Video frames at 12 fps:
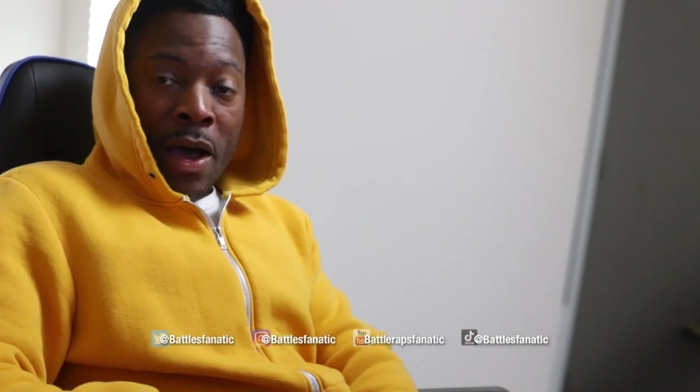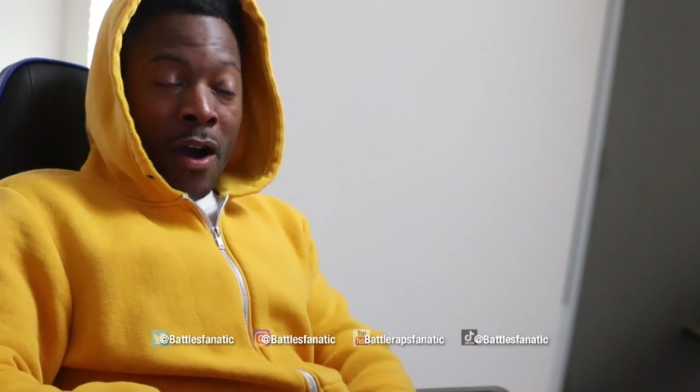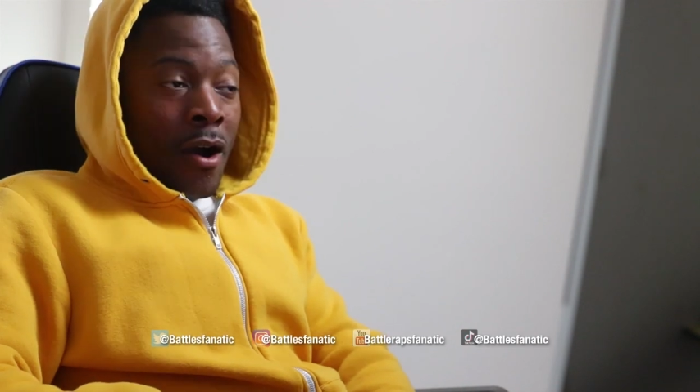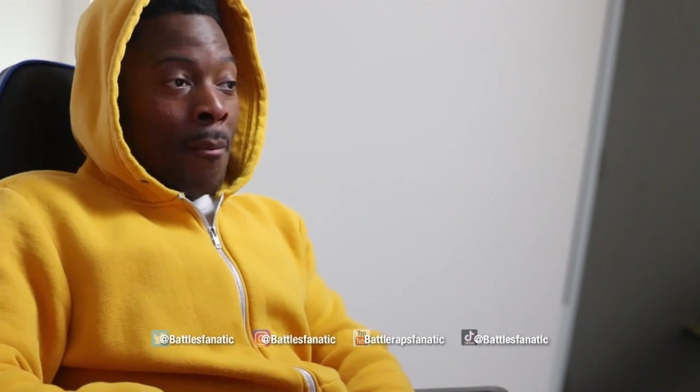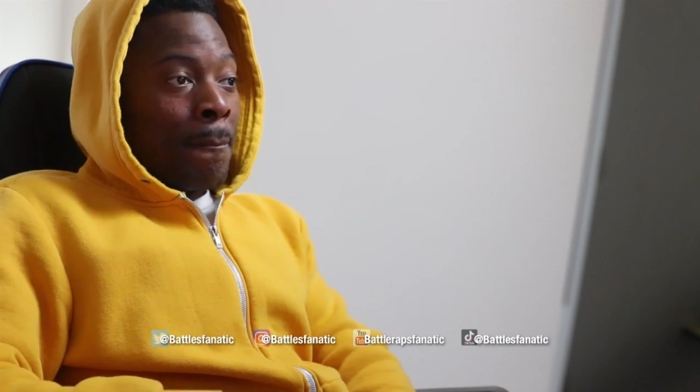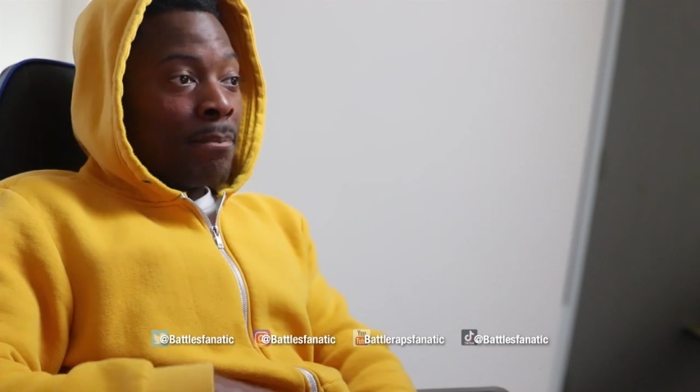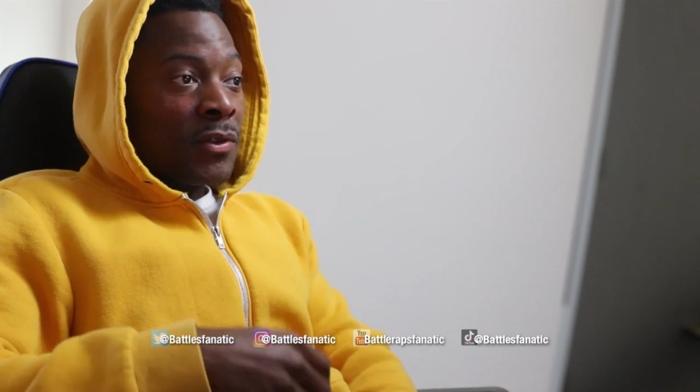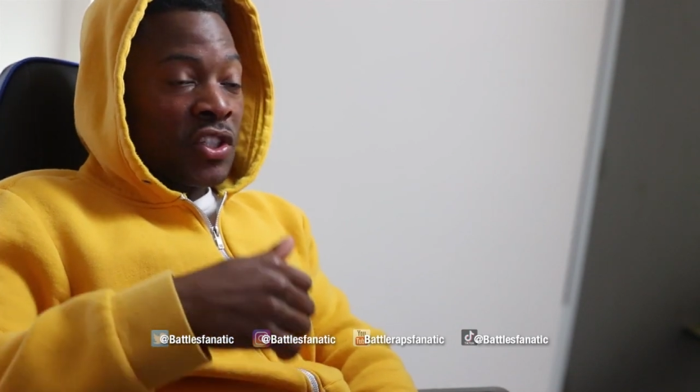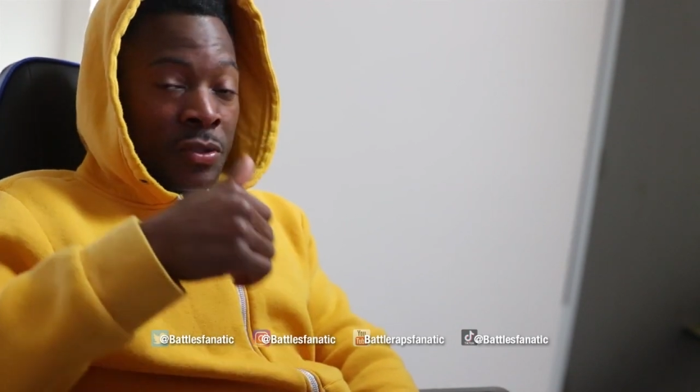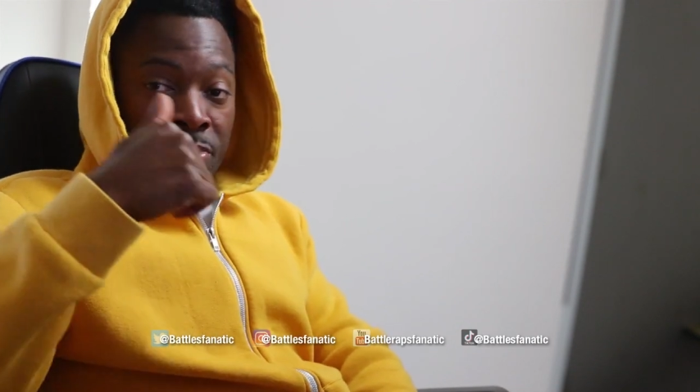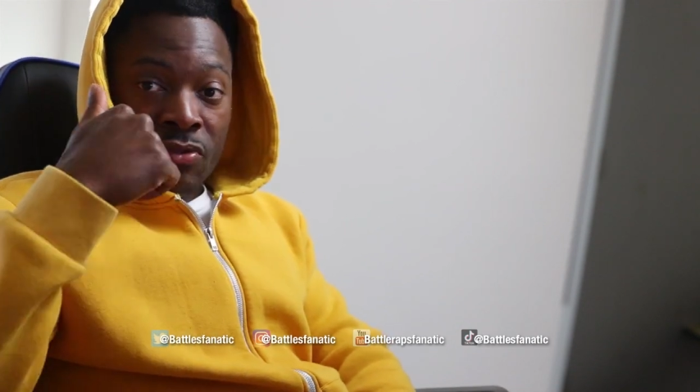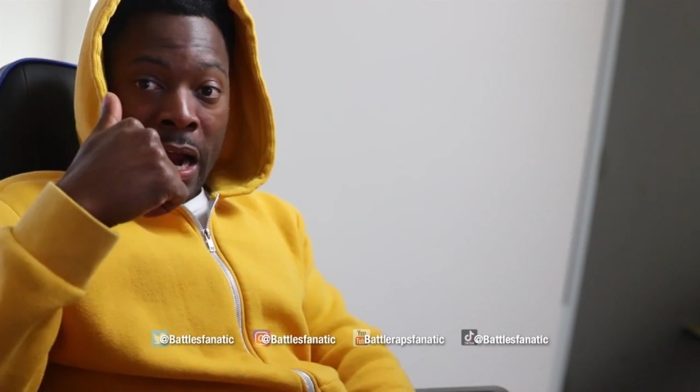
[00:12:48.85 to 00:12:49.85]
Um,
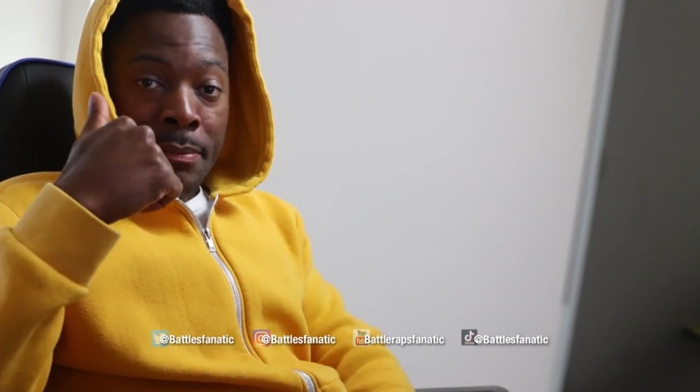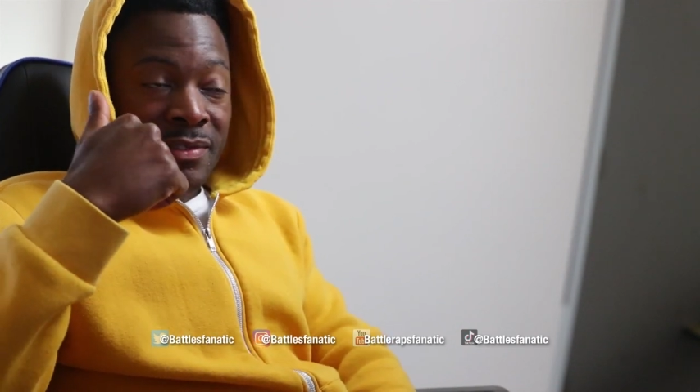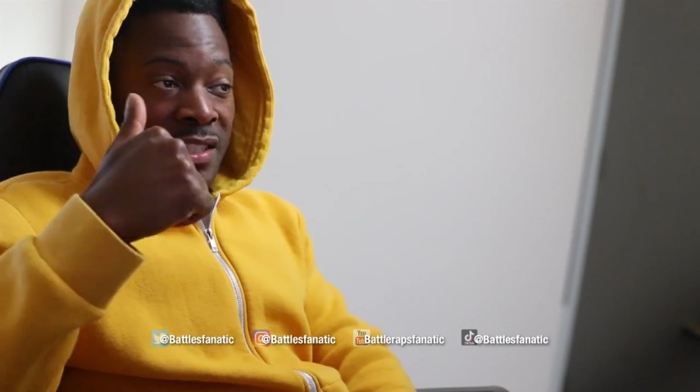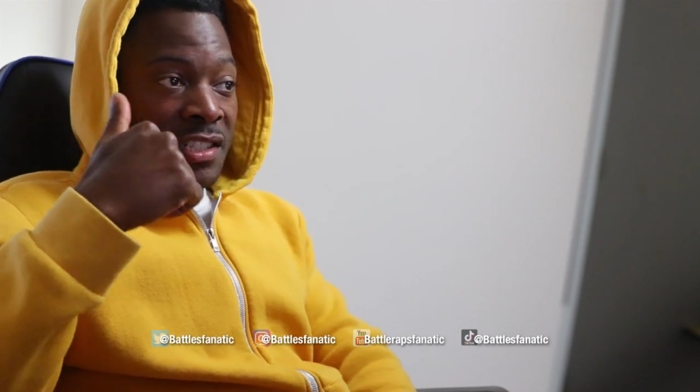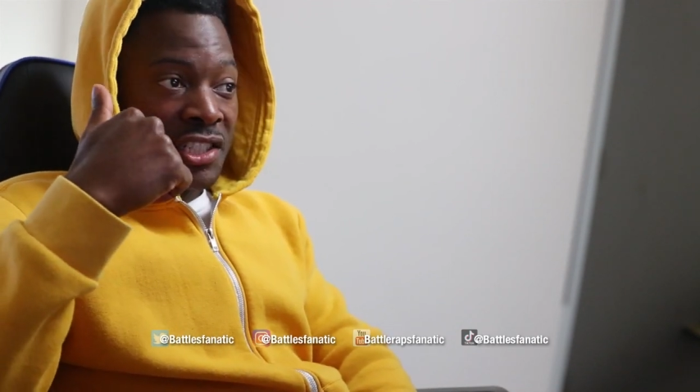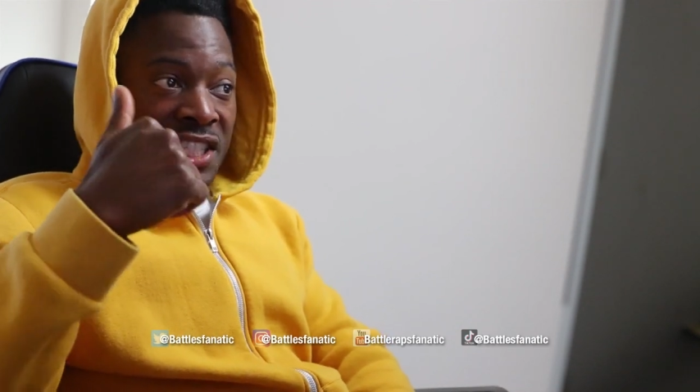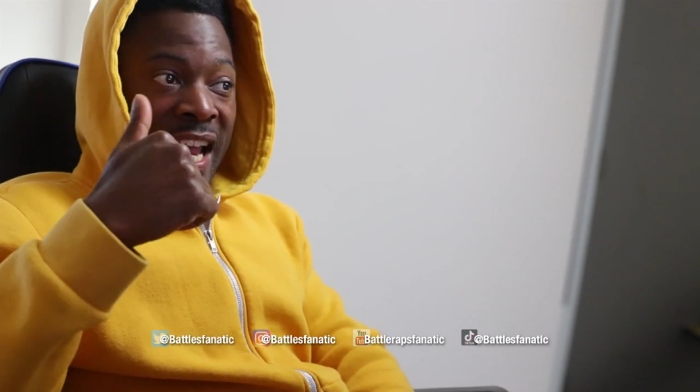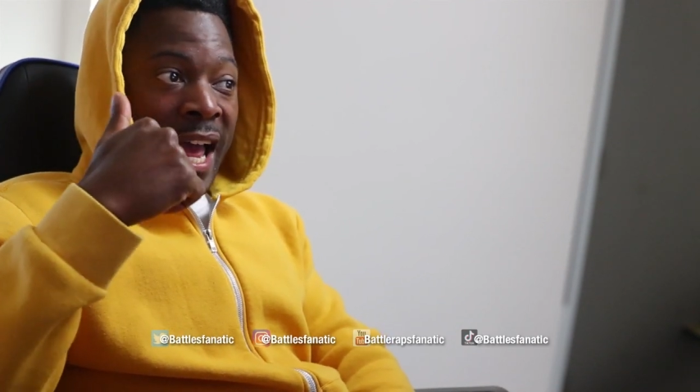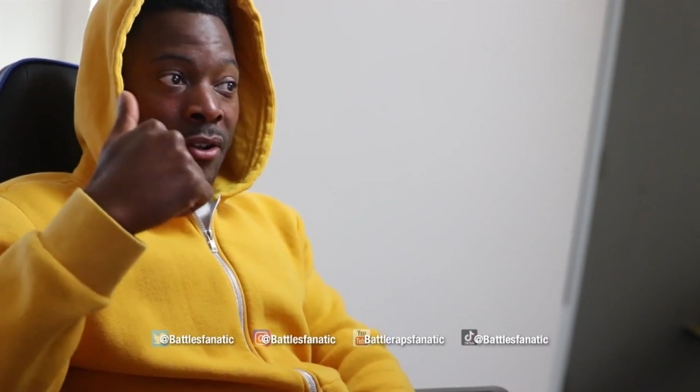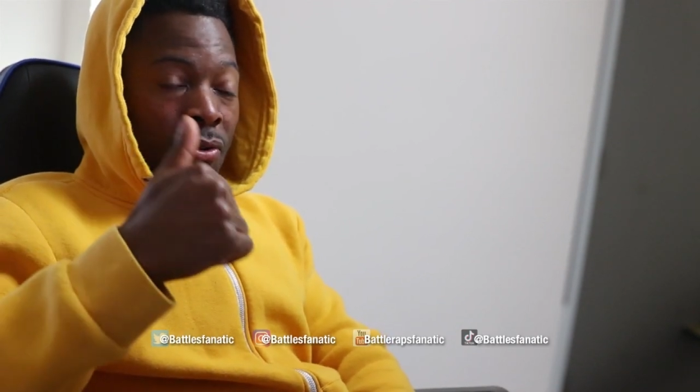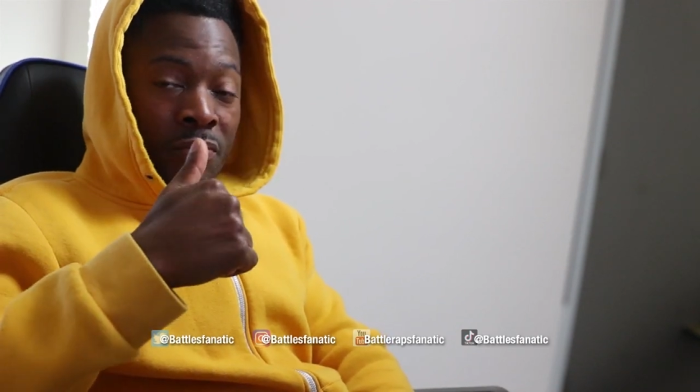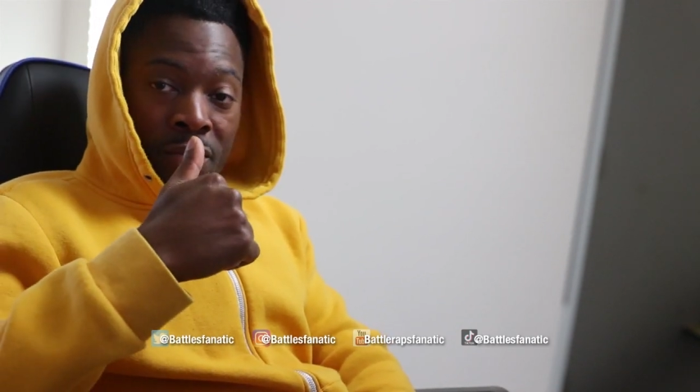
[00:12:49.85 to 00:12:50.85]
subscribe to the
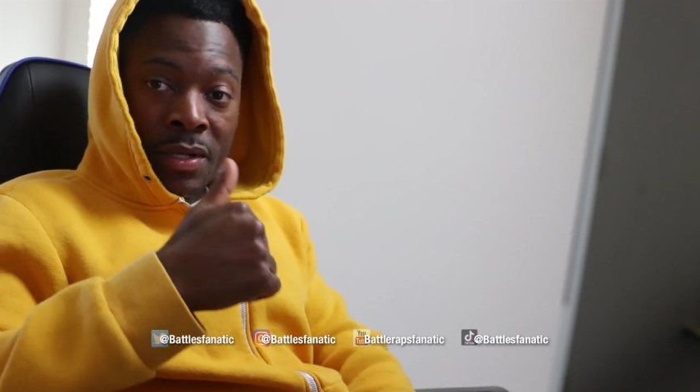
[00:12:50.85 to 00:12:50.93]
channel.